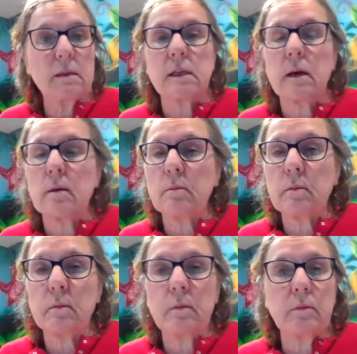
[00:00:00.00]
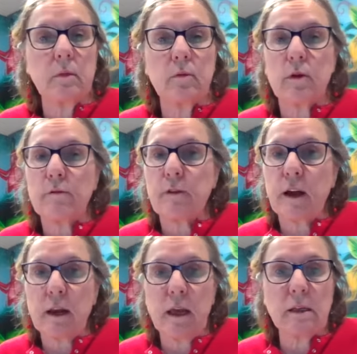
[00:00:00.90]
Some were
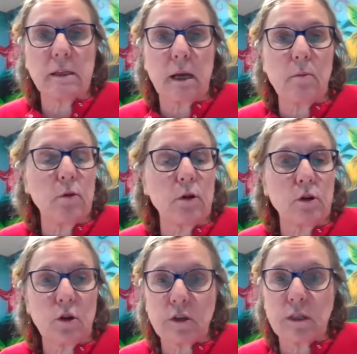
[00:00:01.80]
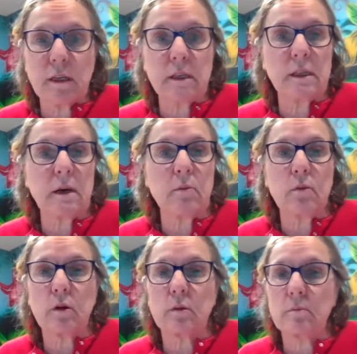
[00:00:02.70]
fighting, some were nurses, some
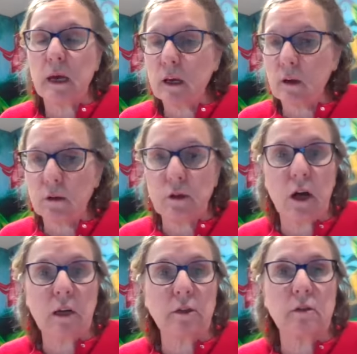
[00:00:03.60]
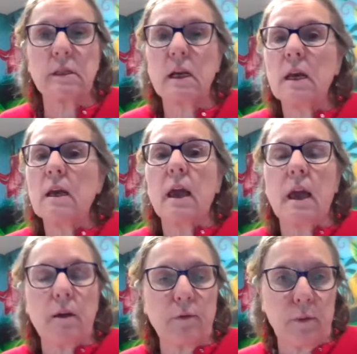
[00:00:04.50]
were medical doctors.
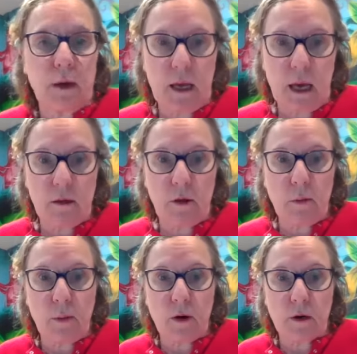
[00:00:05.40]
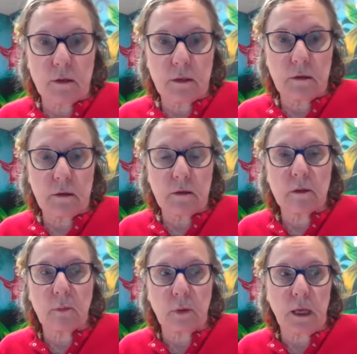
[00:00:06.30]
Everybody had their part
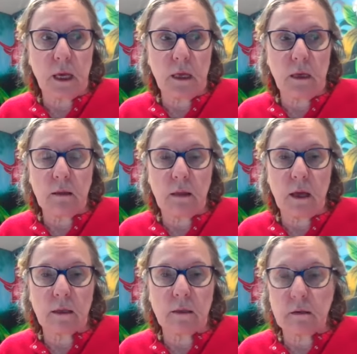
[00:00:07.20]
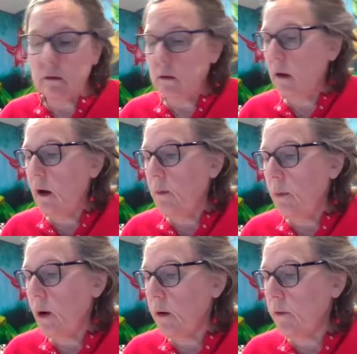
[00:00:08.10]
to play in that
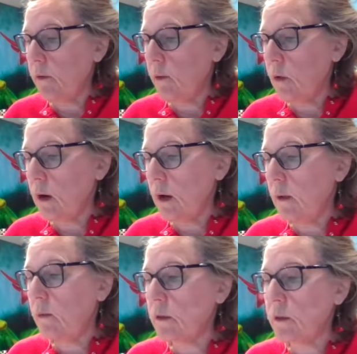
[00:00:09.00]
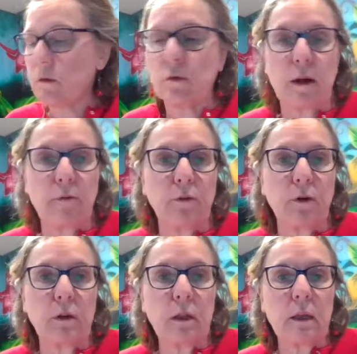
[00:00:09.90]
part of the war, and we're so
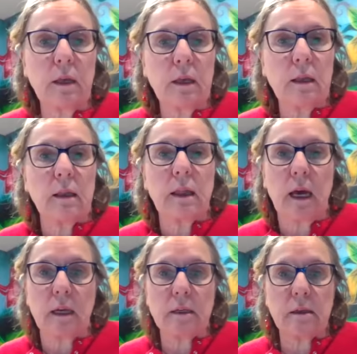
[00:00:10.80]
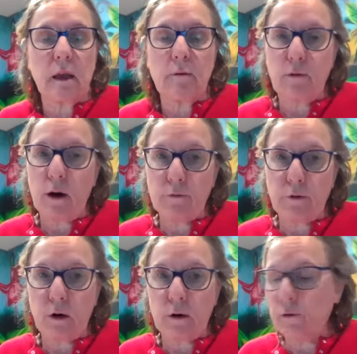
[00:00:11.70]
grateful that they fought
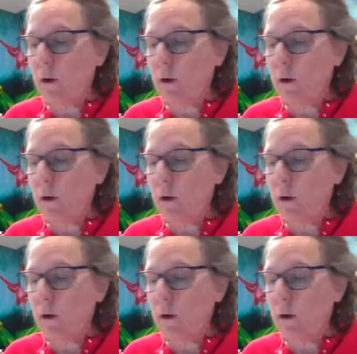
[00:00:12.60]
for our